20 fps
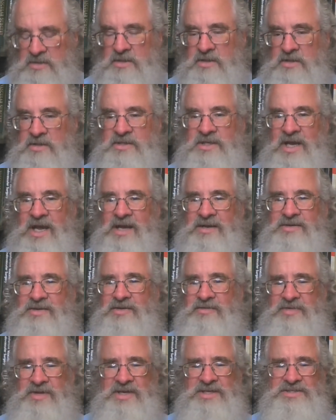to your doctor.
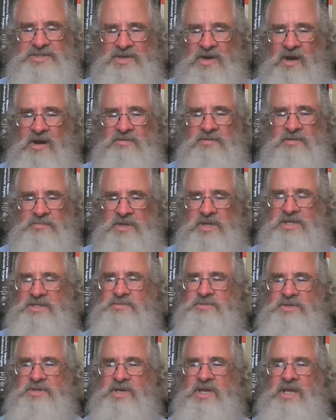You've had a jaw
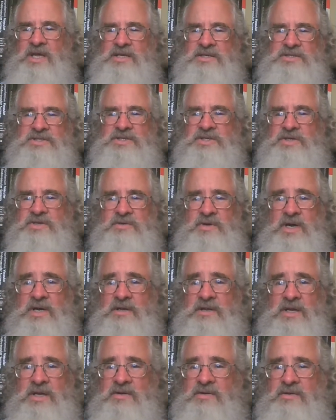replacement. You can't chew. I
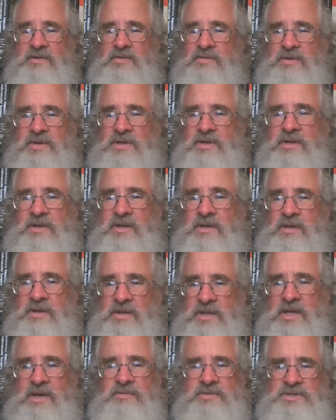don't know what
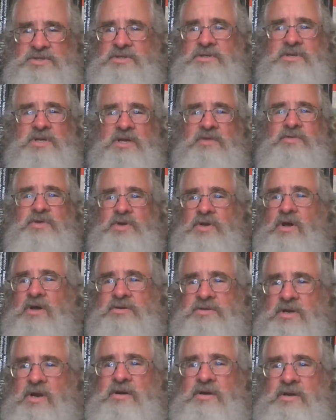they should give you an
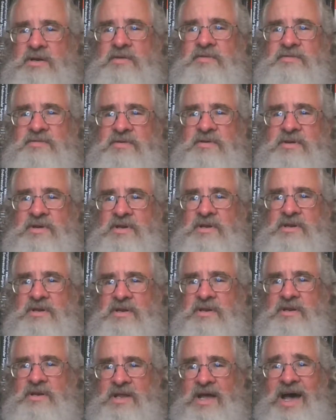alternative
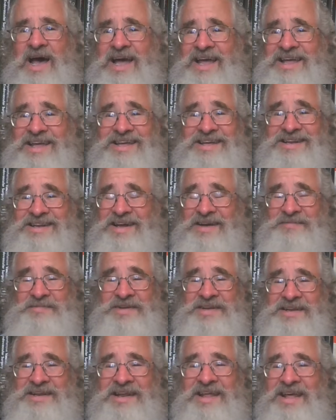diet. I
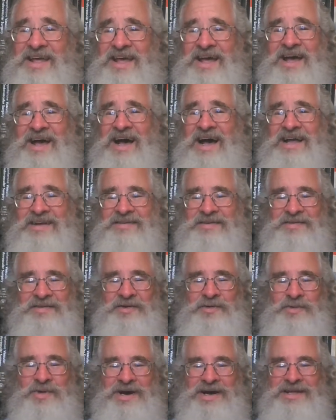mean, I don't
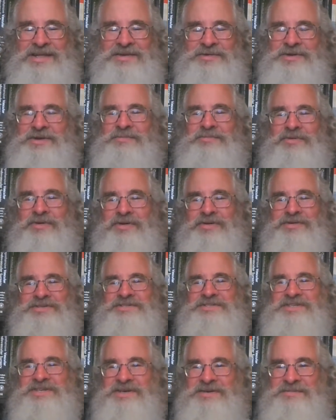know why you would
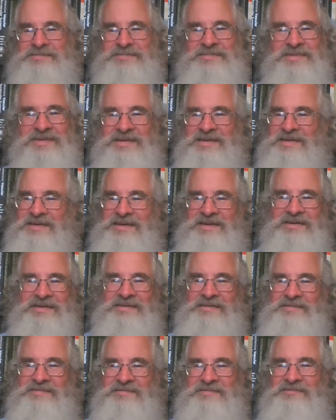approach some
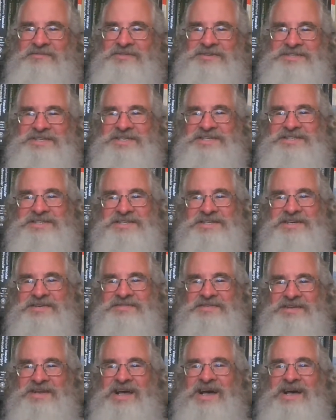physician
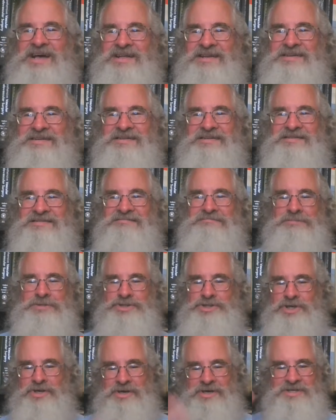of a
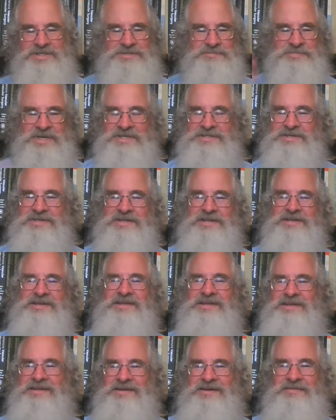non-jaw
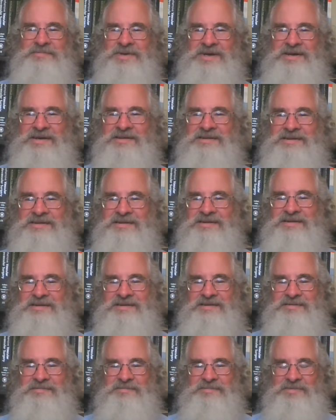specialty about
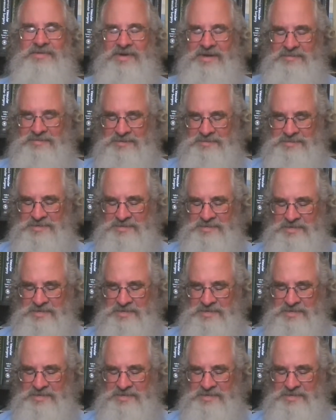problems